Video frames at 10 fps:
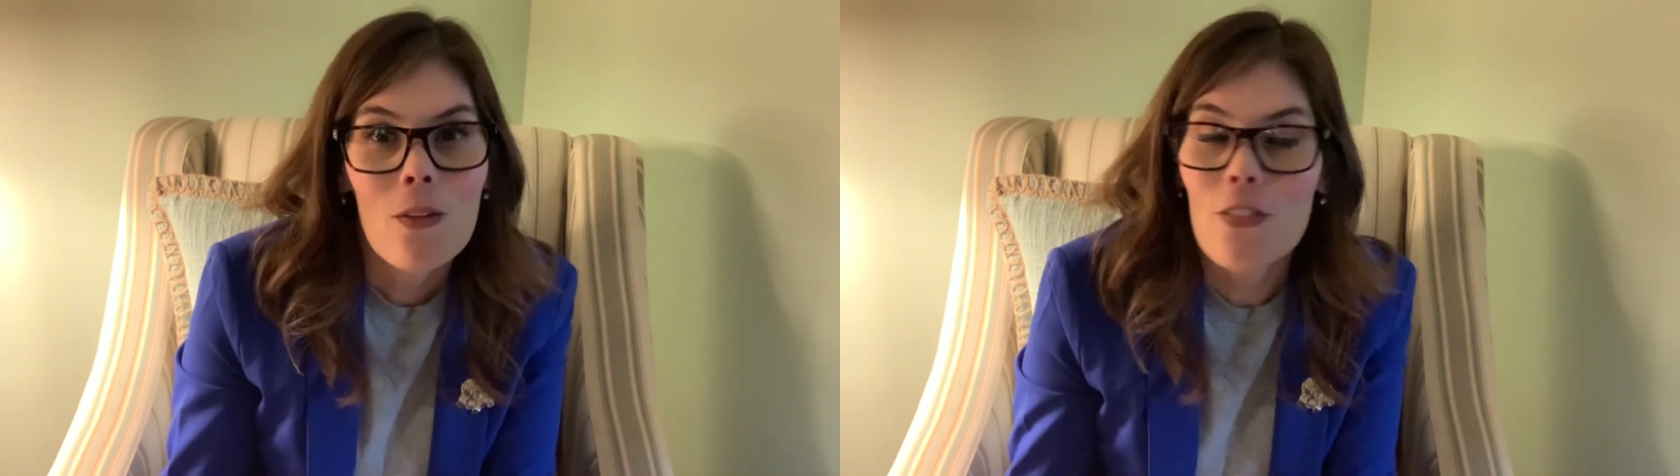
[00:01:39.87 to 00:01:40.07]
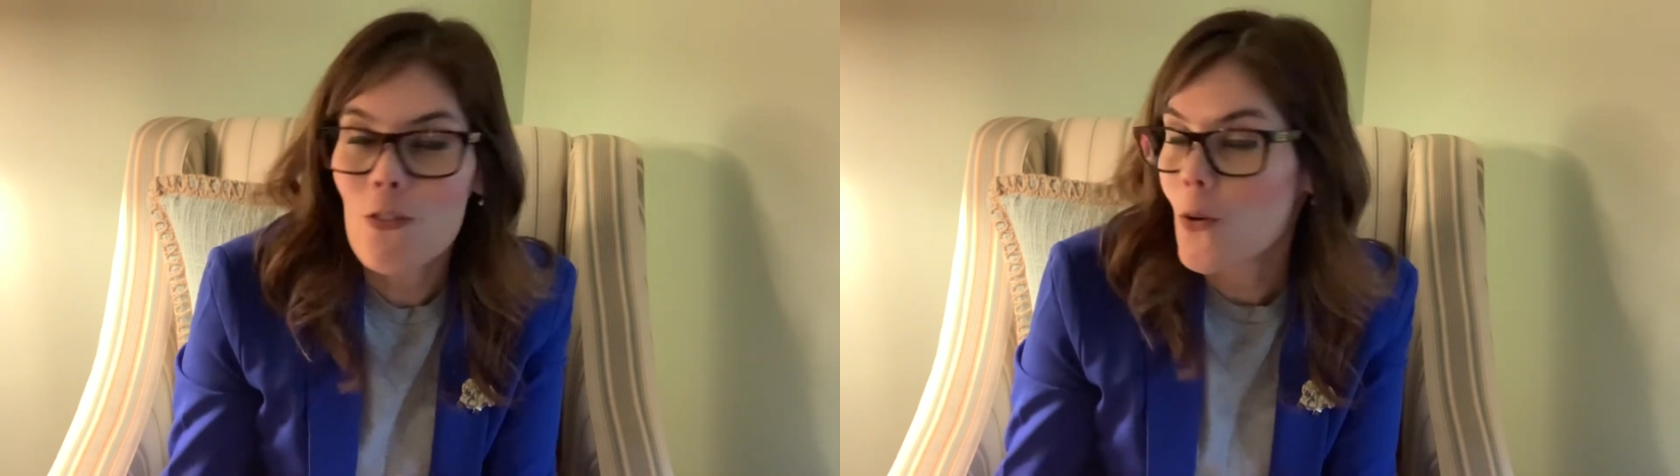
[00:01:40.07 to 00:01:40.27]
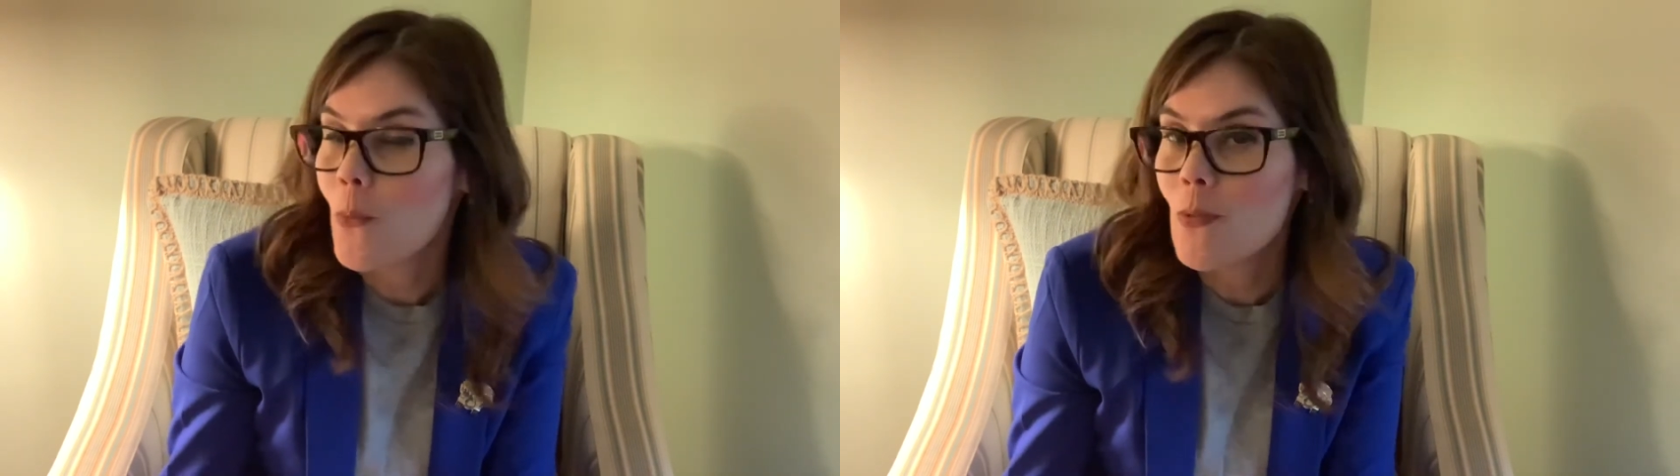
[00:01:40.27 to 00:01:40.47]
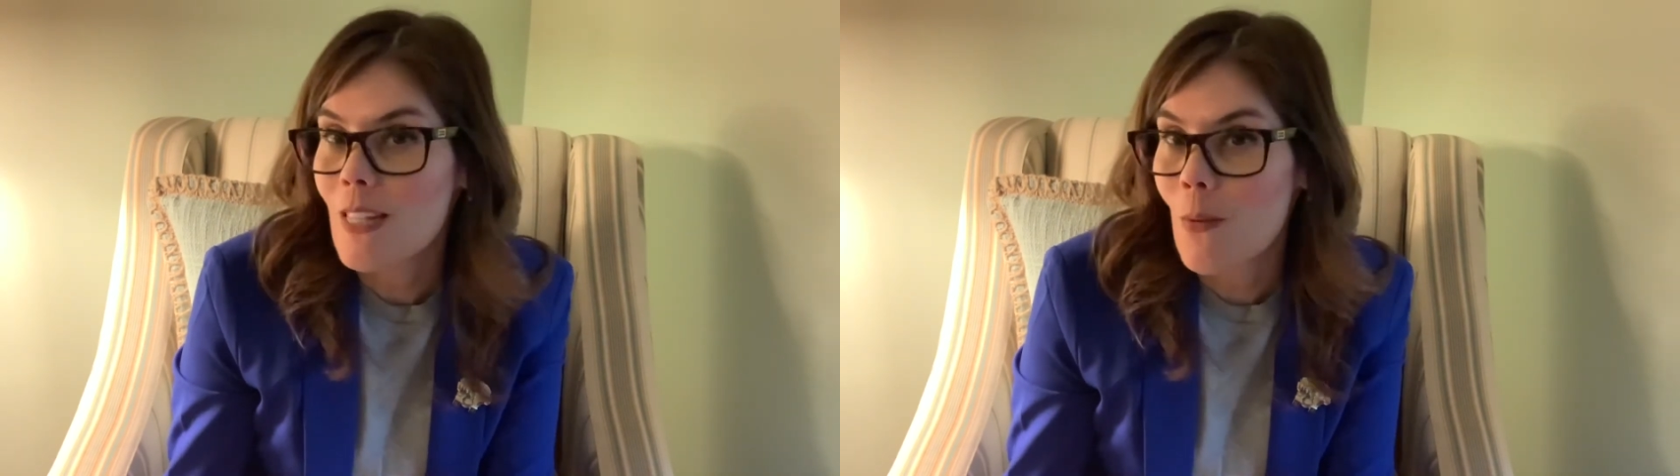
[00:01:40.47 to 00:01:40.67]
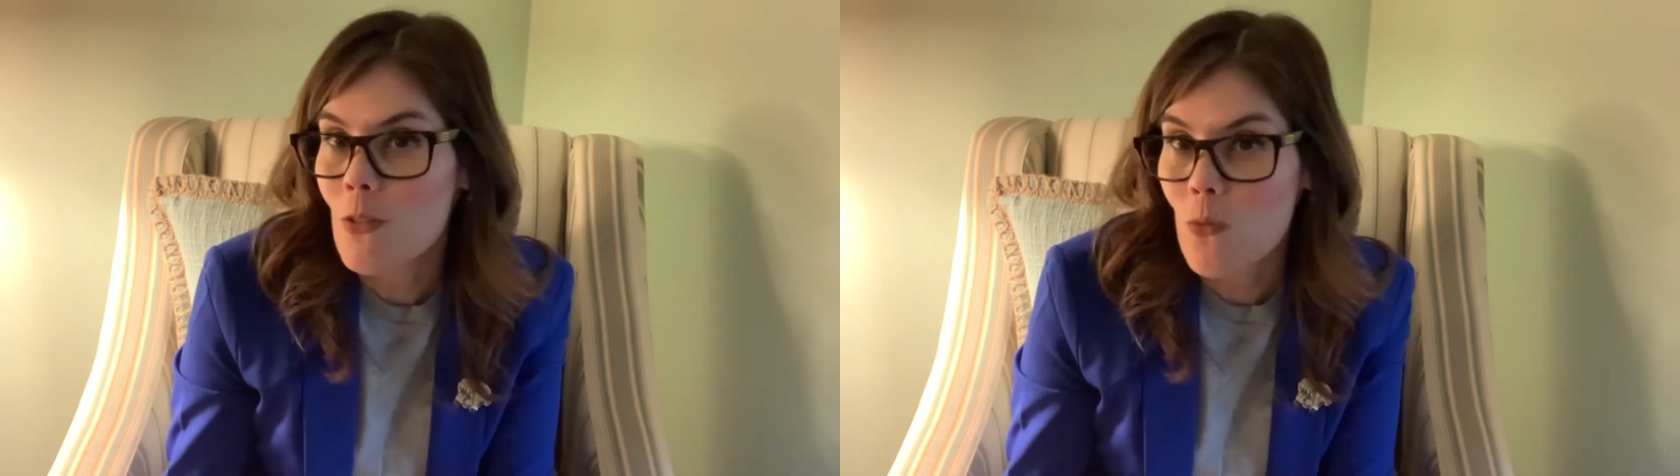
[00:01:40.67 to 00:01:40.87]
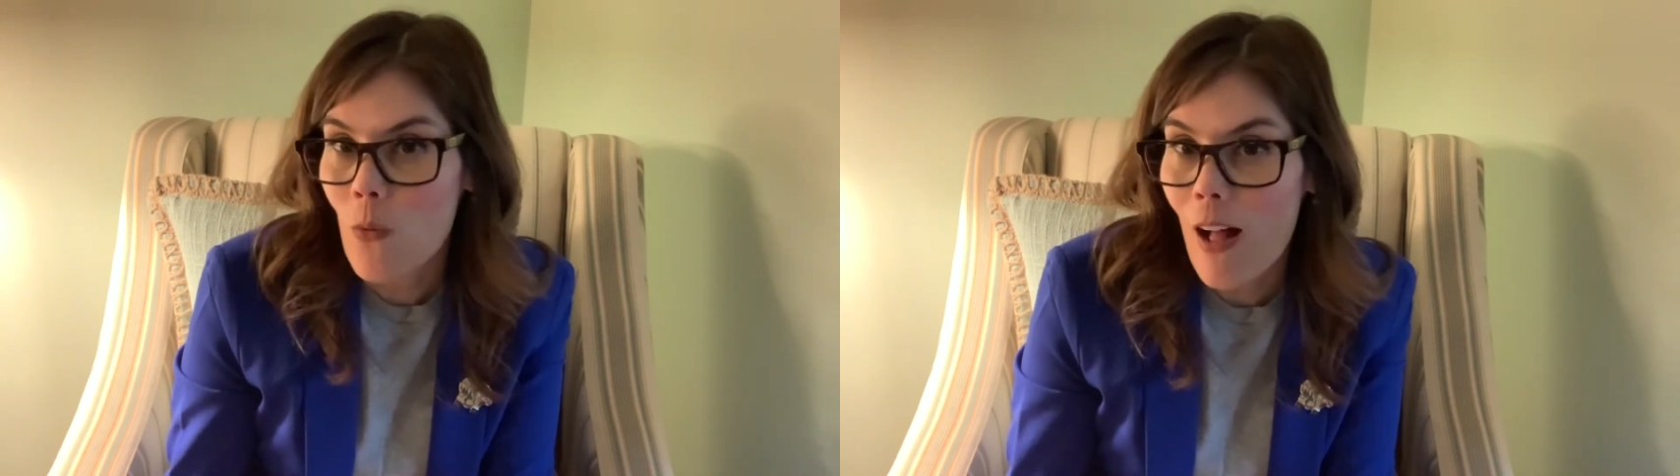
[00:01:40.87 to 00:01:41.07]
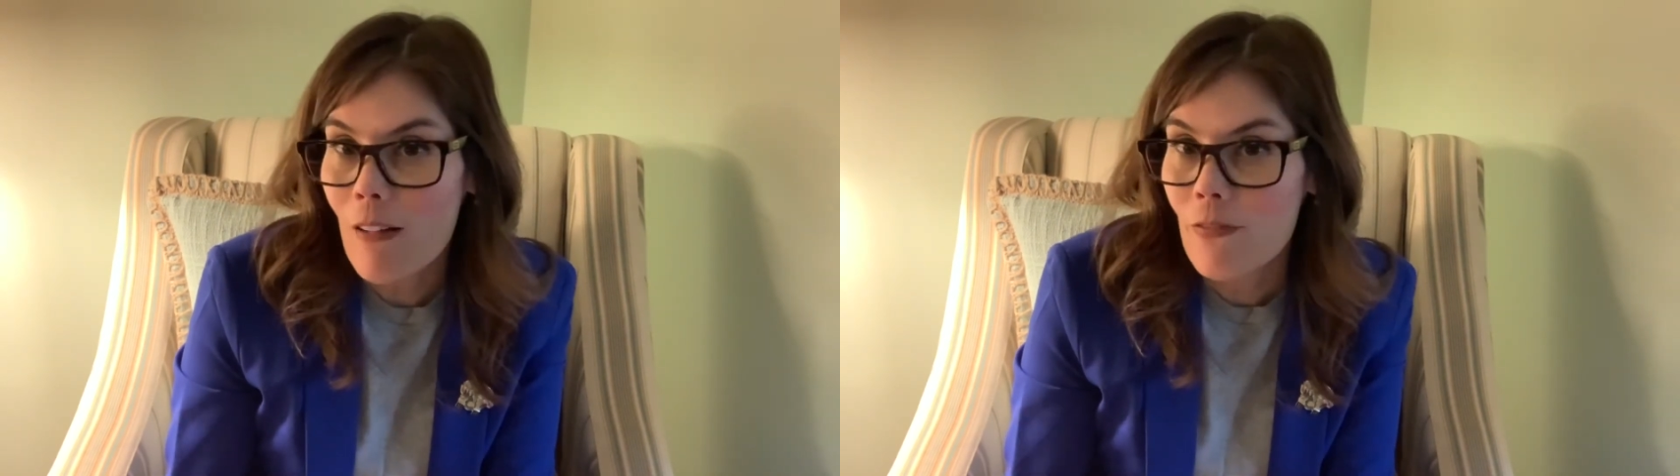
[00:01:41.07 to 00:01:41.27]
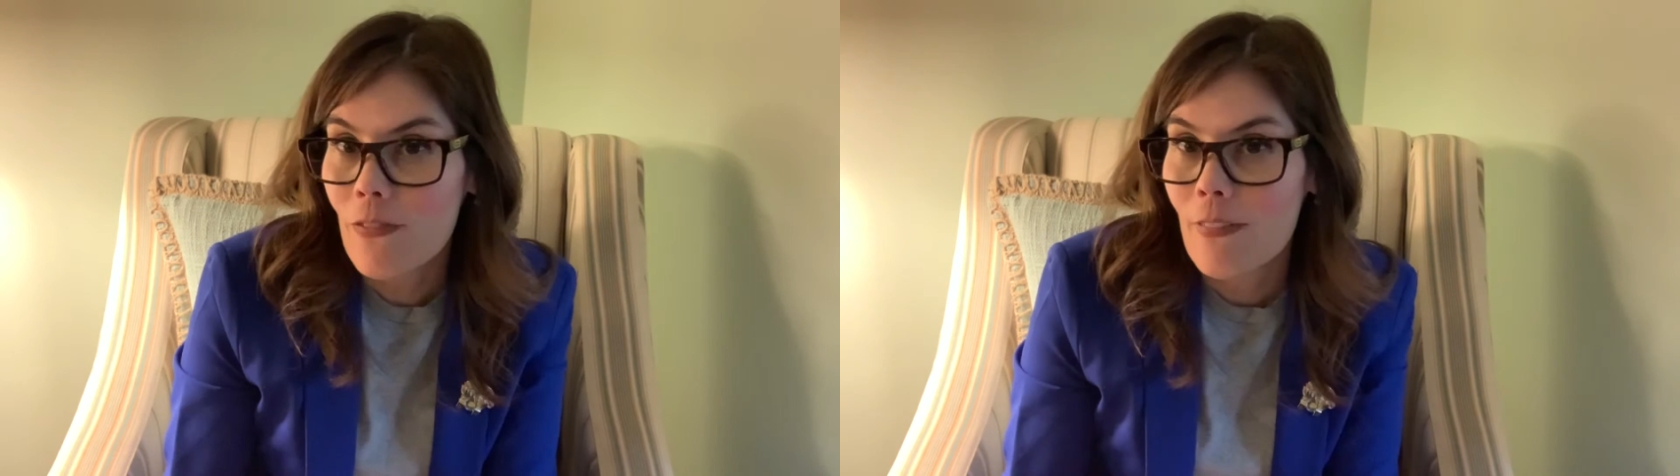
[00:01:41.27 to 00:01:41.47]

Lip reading: The gerbil's name was Ralph.